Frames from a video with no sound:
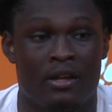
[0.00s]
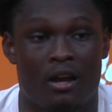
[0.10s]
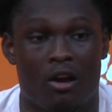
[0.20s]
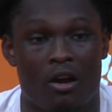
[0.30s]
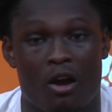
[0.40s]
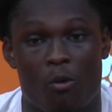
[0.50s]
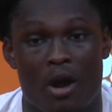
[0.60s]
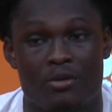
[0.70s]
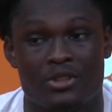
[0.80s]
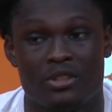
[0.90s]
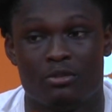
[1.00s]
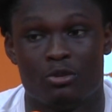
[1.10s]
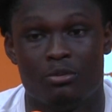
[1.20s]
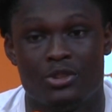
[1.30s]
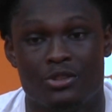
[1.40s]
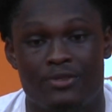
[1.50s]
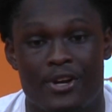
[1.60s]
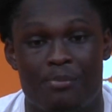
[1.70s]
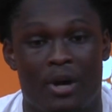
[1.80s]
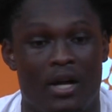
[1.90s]
Our wide receiver room is just
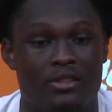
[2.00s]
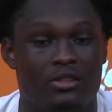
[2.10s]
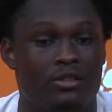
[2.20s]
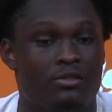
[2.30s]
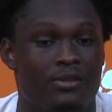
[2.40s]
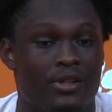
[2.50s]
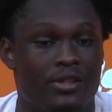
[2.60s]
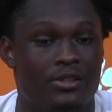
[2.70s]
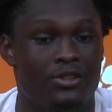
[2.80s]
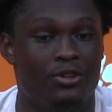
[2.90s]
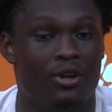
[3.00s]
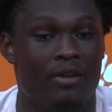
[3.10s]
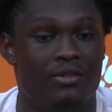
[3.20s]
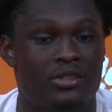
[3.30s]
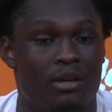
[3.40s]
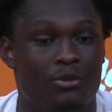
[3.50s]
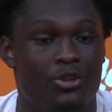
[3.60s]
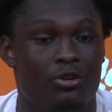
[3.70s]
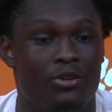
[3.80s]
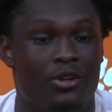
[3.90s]
very positive. And, you know, every time you
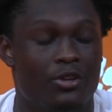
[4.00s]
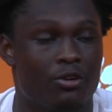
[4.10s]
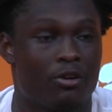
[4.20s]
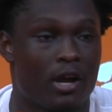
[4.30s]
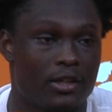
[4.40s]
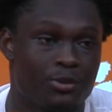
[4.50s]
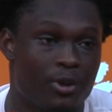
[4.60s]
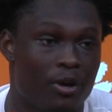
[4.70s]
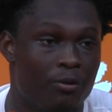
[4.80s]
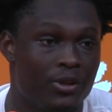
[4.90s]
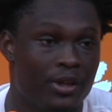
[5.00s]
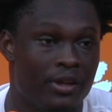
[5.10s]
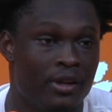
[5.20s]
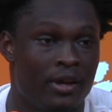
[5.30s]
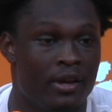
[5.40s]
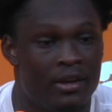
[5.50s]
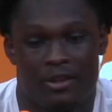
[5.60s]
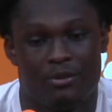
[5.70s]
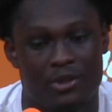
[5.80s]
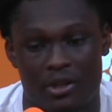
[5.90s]
go in there, you're going to crack a smile
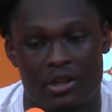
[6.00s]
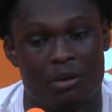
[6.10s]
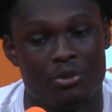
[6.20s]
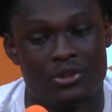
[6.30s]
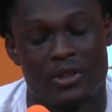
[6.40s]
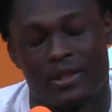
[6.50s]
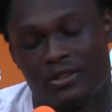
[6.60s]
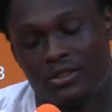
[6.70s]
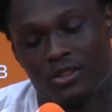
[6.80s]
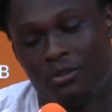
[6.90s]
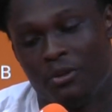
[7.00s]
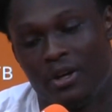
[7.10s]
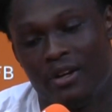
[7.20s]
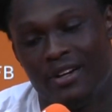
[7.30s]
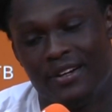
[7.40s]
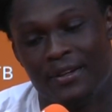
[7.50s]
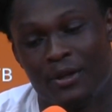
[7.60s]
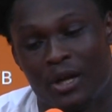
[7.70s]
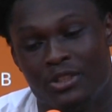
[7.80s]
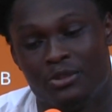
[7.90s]
within a couple of seconds. So
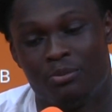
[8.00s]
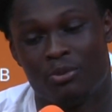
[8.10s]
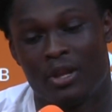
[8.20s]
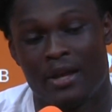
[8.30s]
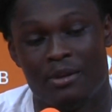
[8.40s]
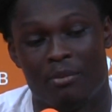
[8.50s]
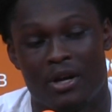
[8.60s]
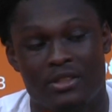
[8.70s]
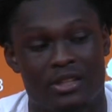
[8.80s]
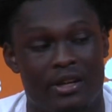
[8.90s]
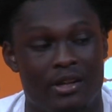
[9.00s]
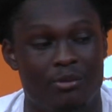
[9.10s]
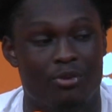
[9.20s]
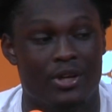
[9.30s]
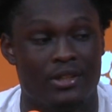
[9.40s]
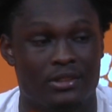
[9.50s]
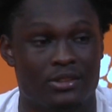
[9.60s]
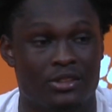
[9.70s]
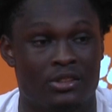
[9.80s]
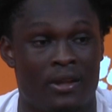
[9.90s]
I just like the mindset that he brings. And
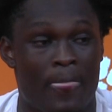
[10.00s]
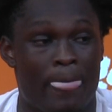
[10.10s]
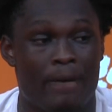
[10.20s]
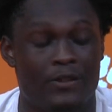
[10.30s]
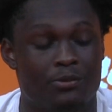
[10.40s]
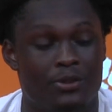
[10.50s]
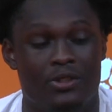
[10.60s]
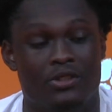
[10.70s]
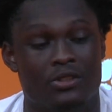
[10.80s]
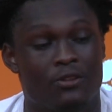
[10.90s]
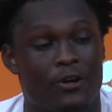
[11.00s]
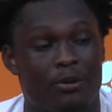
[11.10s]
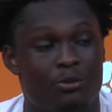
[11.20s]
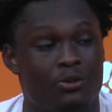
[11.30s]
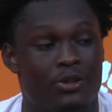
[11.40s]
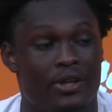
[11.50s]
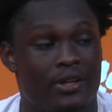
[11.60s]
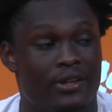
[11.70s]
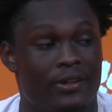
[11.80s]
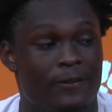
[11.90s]
just his speed is incredible.
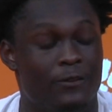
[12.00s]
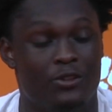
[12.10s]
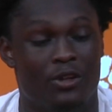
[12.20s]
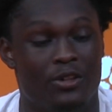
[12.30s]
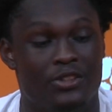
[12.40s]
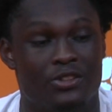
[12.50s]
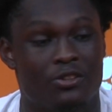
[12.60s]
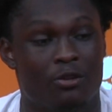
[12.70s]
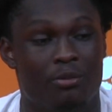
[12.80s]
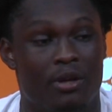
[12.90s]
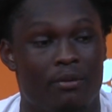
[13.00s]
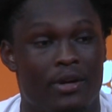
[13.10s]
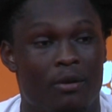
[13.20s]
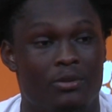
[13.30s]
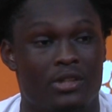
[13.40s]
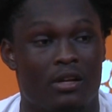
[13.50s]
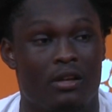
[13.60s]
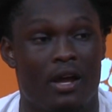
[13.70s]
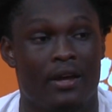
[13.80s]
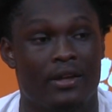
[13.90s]
And, you know, he's just going to be able to help us out a
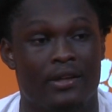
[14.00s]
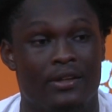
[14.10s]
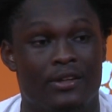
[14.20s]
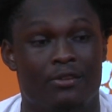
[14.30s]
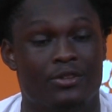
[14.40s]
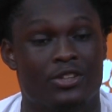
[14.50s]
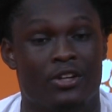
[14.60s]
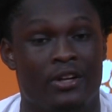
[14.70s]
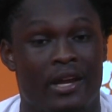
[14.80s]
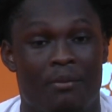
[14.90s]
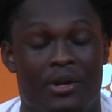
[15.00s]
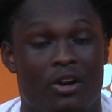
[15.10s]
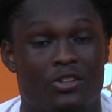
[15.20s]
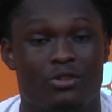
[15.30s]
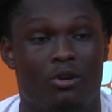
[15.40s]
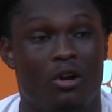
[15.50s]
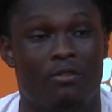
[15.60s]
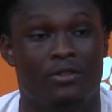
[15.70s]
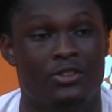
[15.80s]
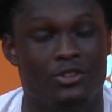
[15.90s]
lot in the return game. And also on
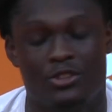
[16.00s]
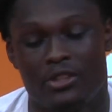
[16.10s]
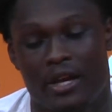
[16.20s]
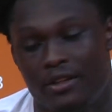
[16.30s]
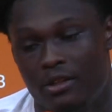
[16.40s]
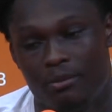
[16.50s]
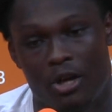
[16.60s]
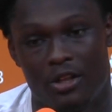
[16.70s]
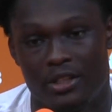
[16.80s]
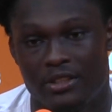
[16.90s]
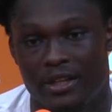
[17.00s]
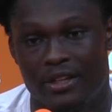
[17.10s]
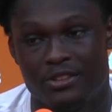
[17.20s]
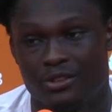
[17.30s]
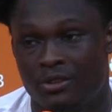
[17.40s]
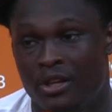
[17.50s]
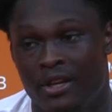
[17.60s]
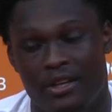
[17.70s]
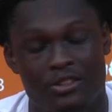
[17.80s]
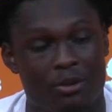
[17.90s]
offense, you just got to get the ball in his hands, and
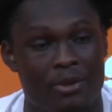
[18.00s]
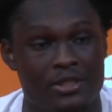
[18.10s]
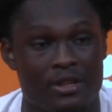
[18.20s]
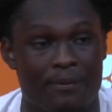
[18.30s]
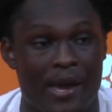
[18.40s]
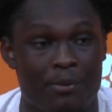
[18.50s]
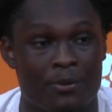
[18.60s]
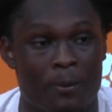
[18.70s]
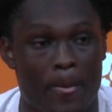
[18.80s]
he's going to make something happen.